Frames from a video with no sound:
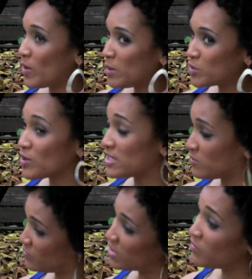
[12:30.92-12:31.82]
way he portrays the,
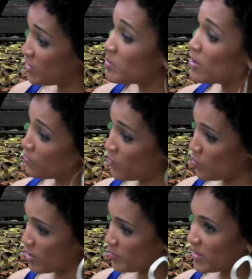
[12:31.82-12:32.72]
the female
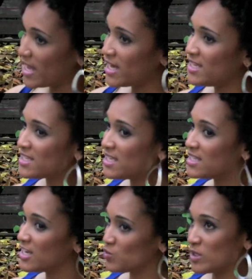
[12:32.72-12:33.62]
form. Mm-hmm. He sees it
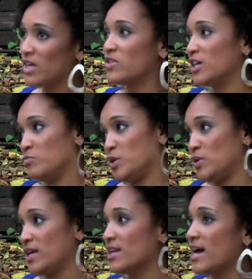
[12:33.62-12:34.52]
as really a thing of
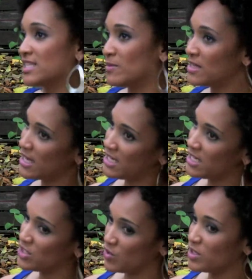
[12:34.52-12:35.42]
beauty and not something that he
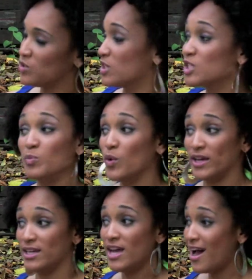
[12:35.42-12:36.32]
is going
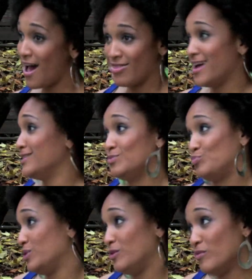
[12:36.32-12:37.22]
sexualized, to sexualize. Yeah, that's
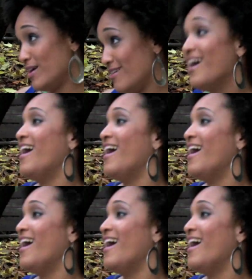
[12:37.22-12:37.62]
pretty rare.